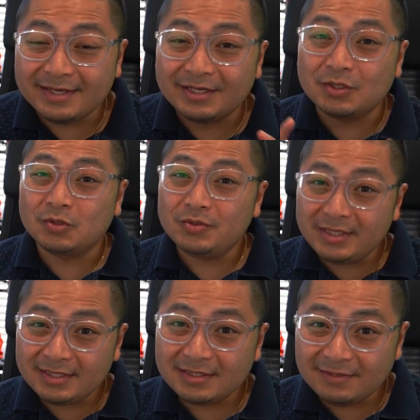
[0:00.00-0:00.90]

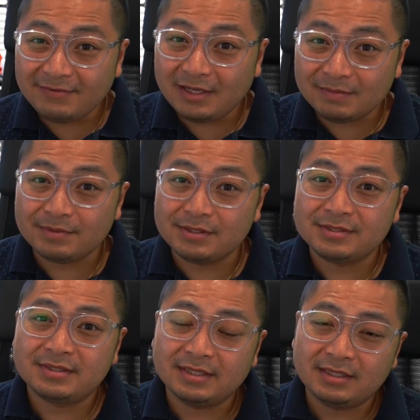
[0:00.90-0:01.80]
including the
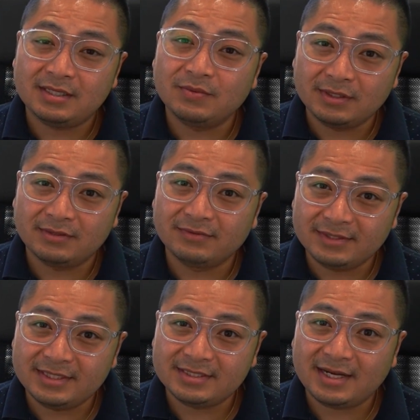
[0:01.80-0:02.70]
developers, that they were going to
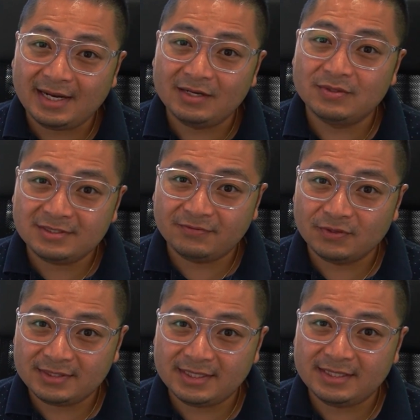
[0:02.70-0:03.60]
release iOS
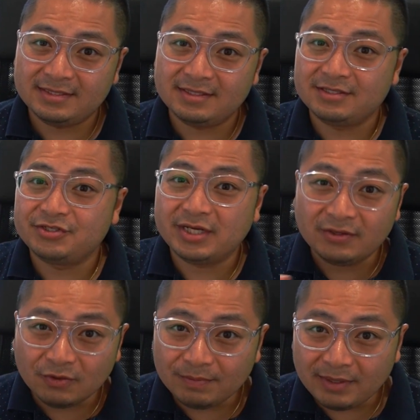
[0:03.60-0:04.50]
14 to the
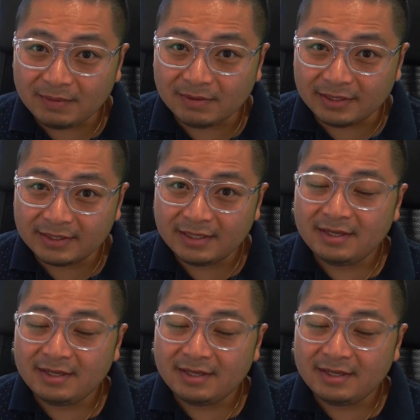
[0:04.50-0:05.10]
general public